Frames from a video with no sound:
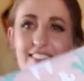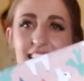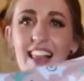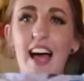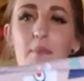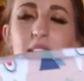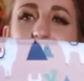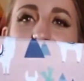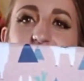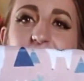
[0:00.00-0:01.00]
We got
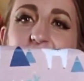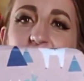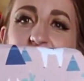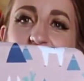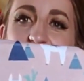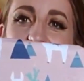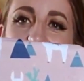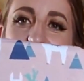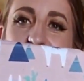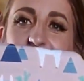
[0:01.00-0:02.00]
llamas today.